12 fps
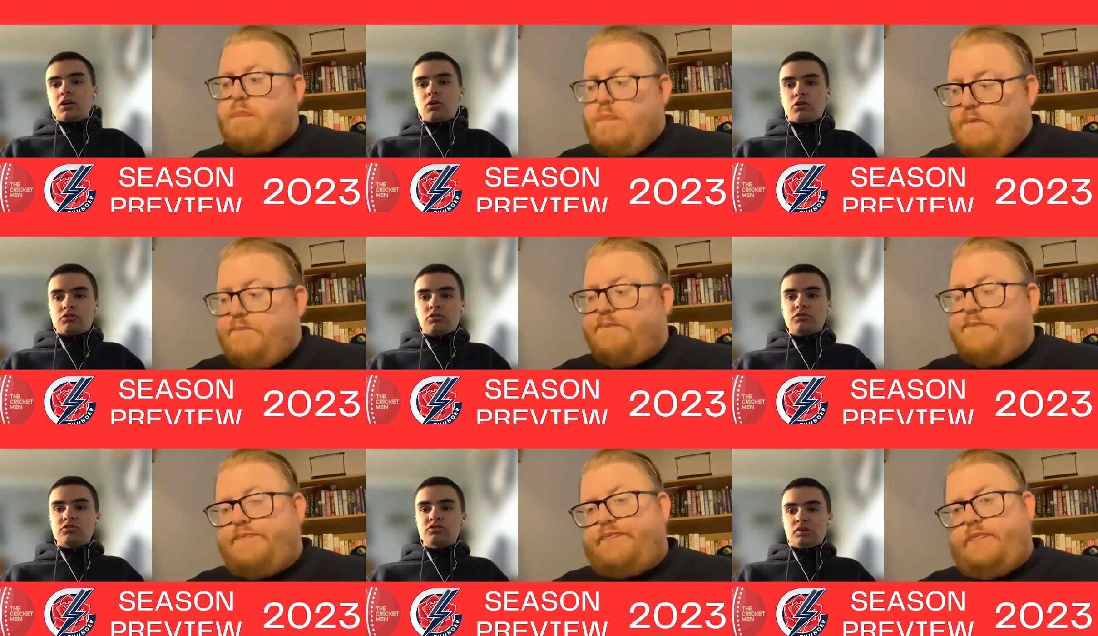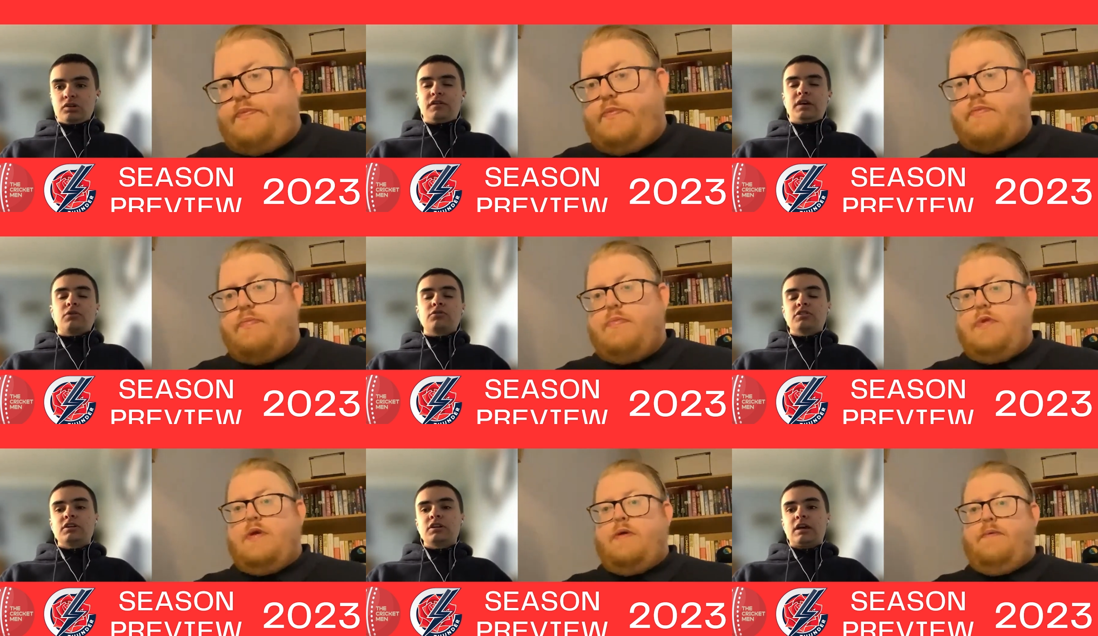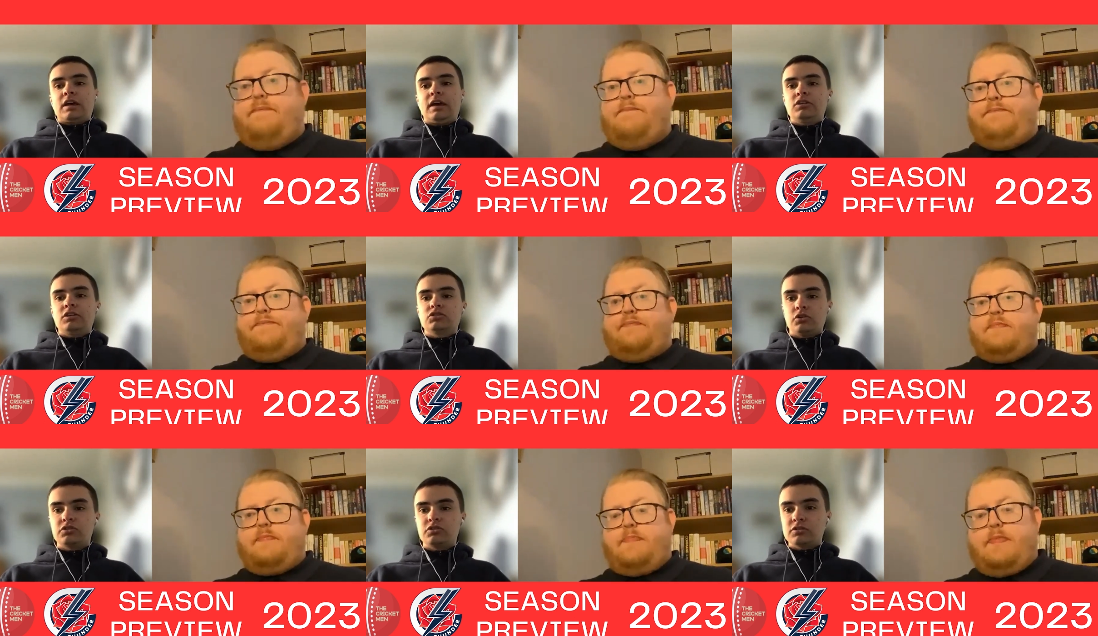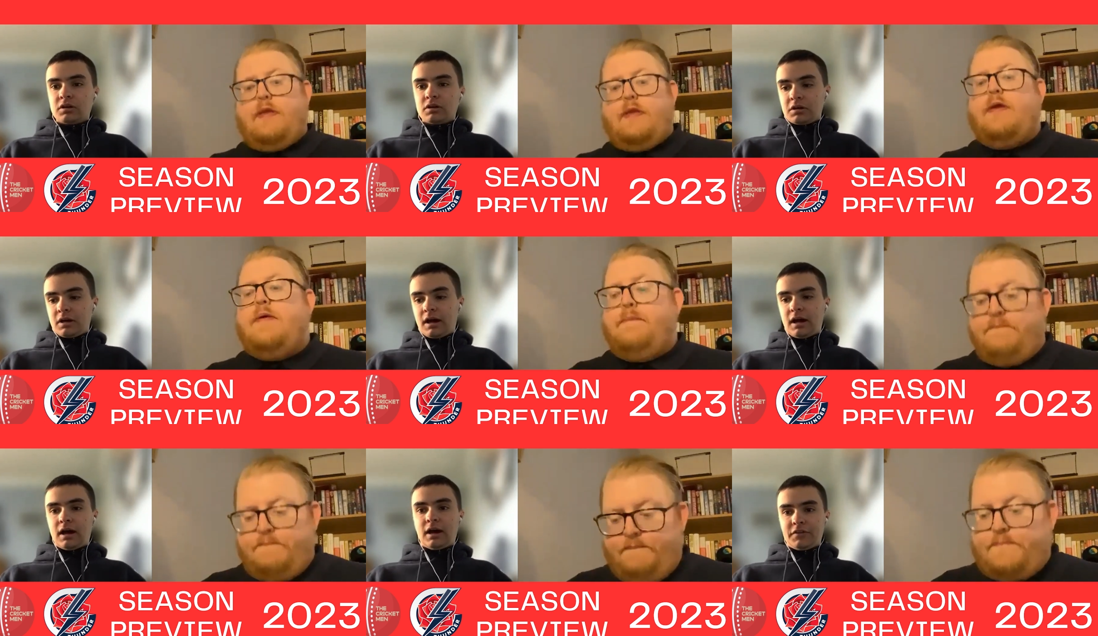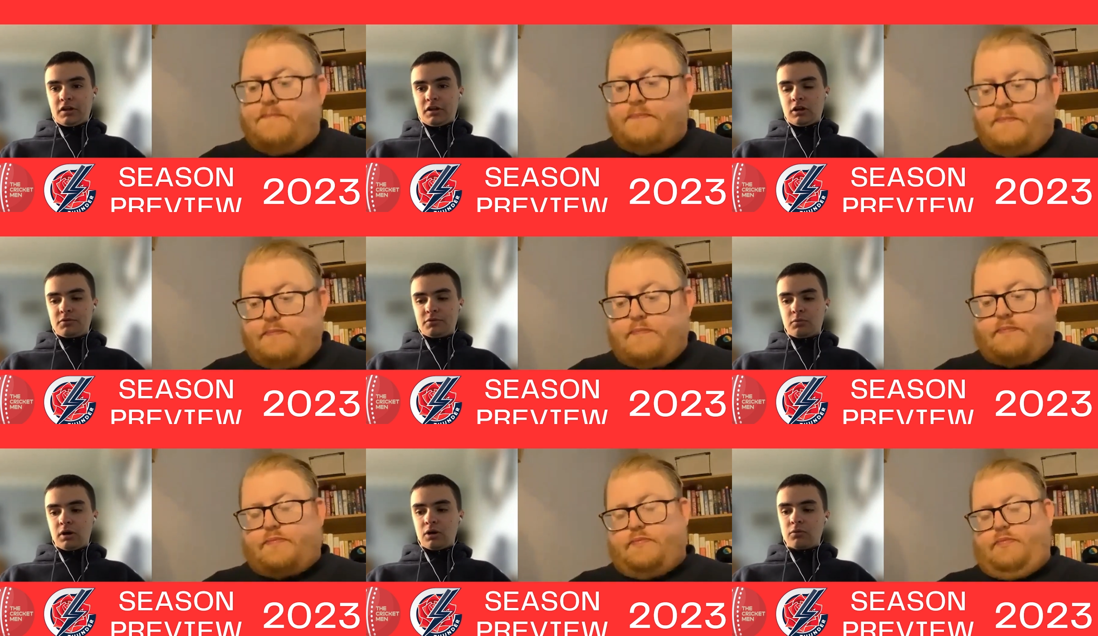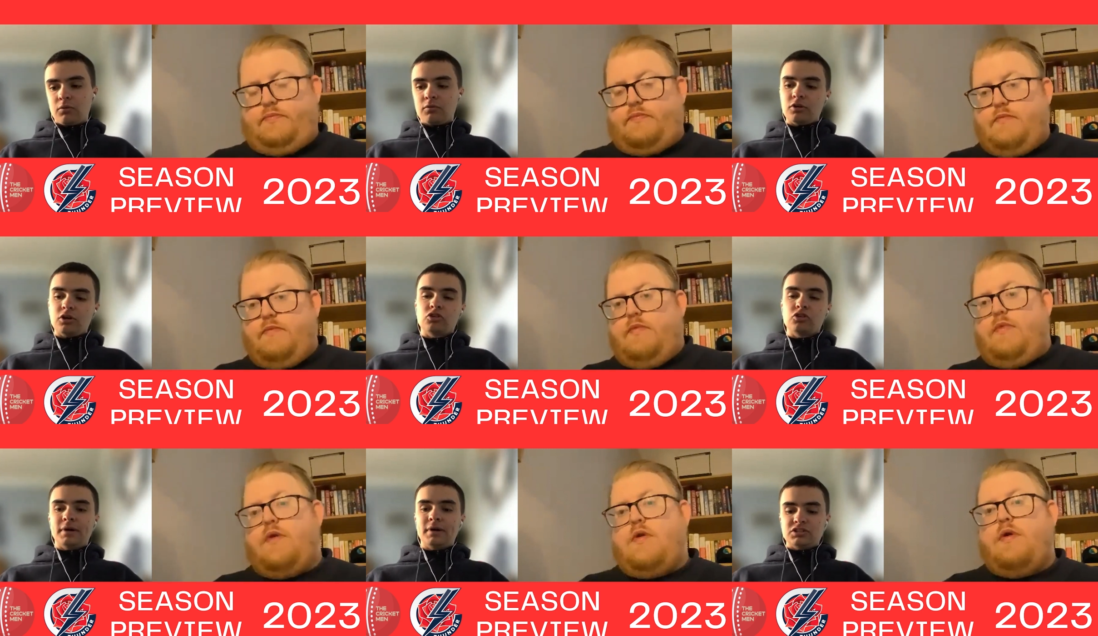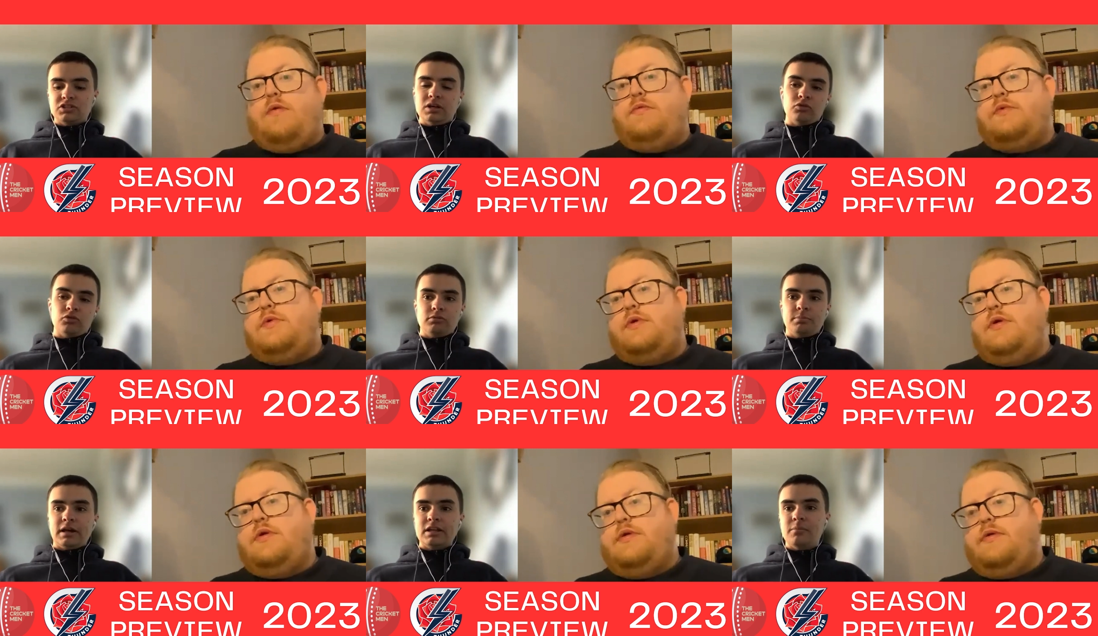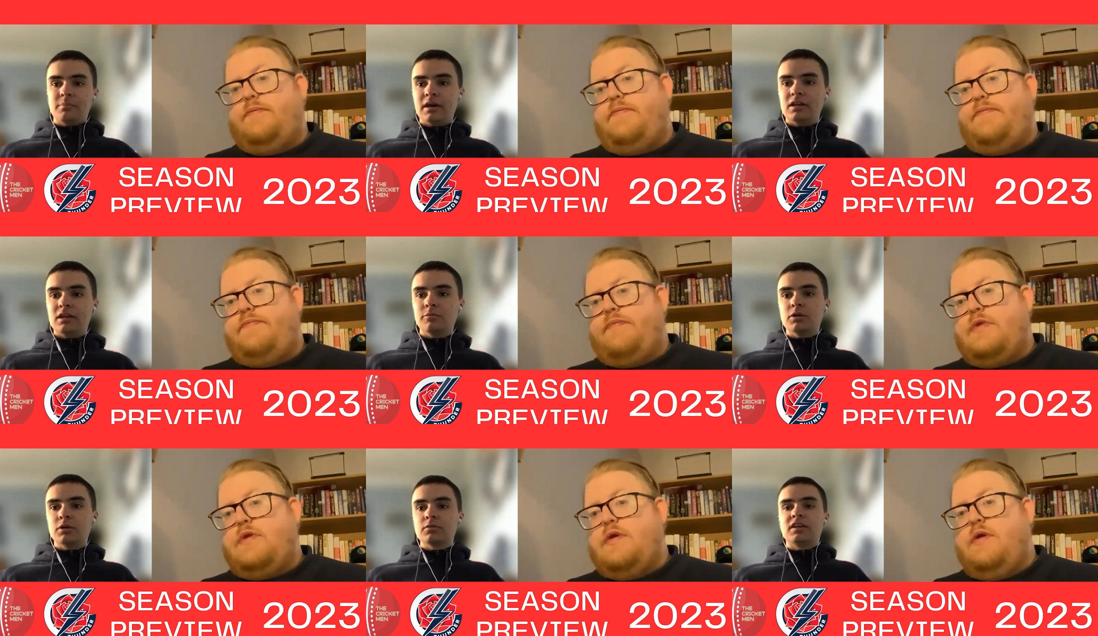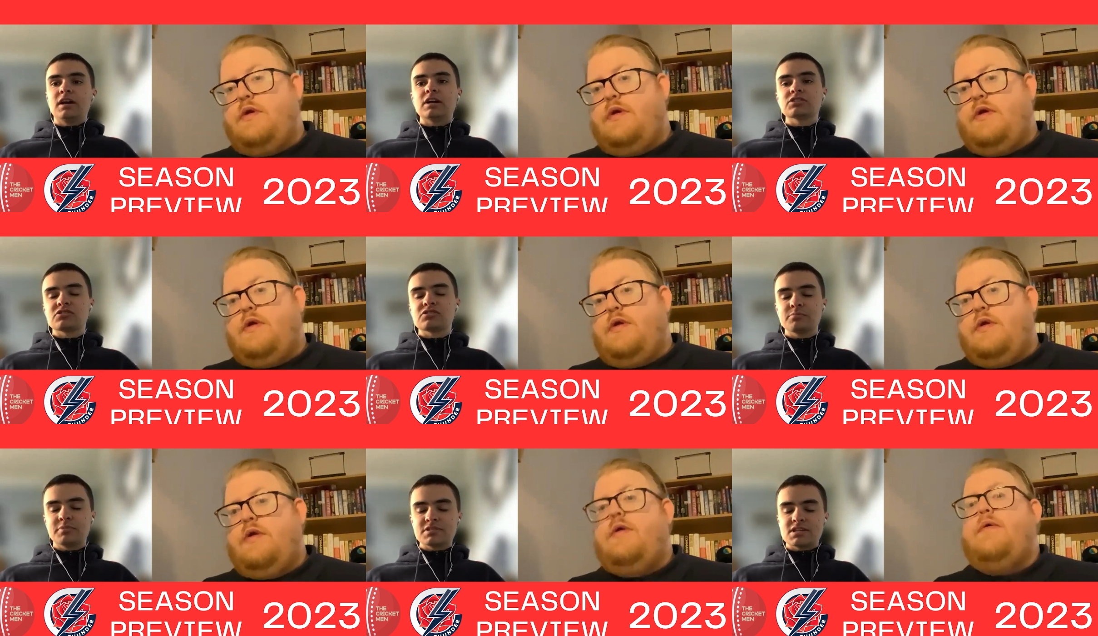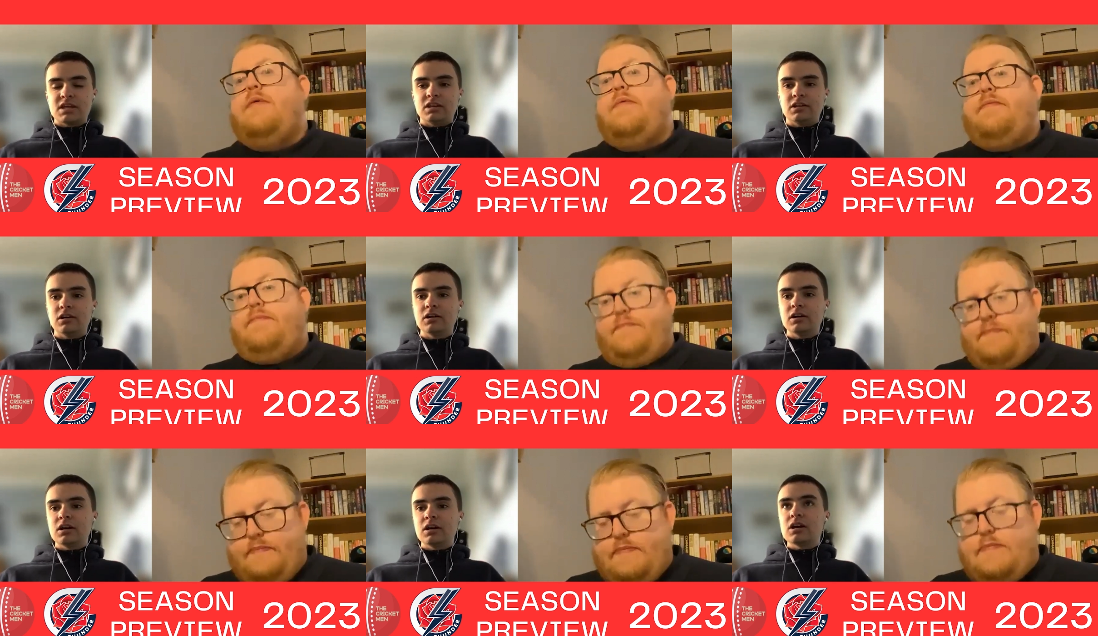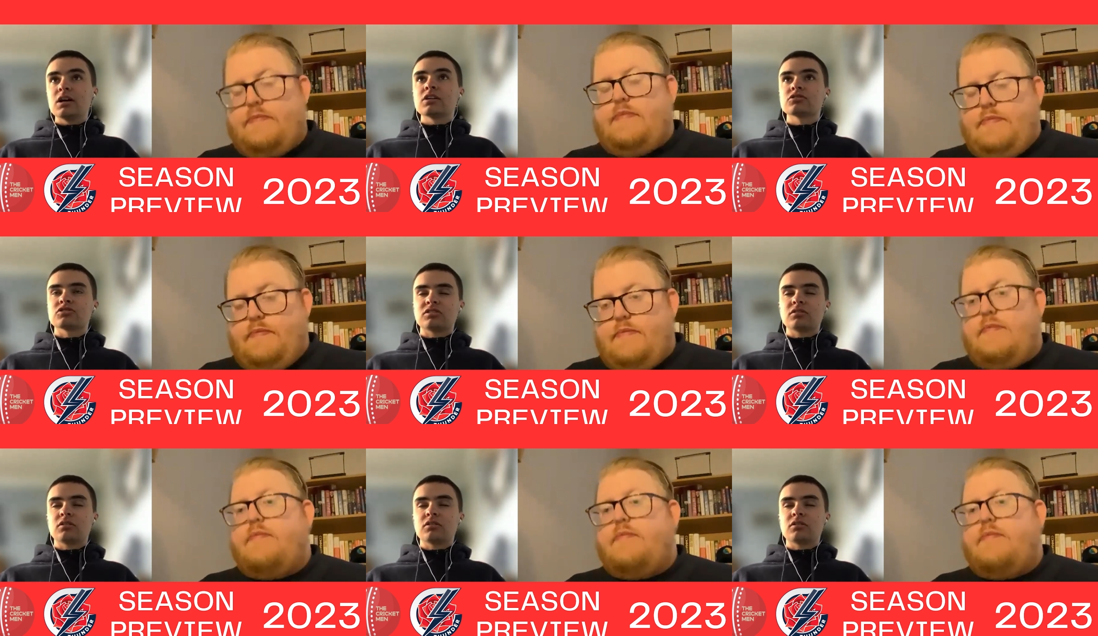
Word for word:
Speaker 1: We've also got Sophie Ecclestone and Kate Cross at the club as well. You'd imagine they want to be playing a bit in the build up to the Ashes in particular. Just